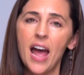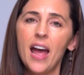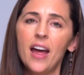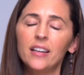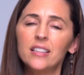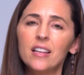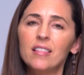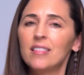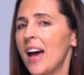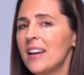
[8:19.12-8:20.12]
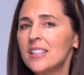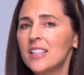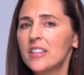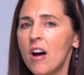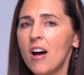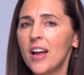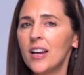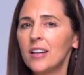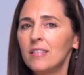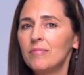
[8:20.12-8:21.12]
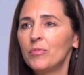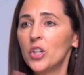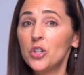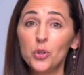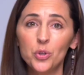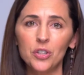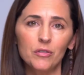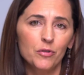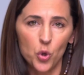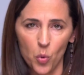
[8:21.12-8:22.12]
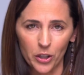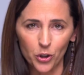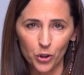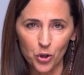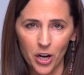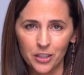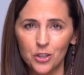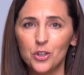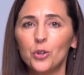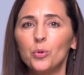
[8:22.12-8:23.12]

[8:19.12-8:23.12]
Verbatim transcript: And that is not conducive to what you're trying to do,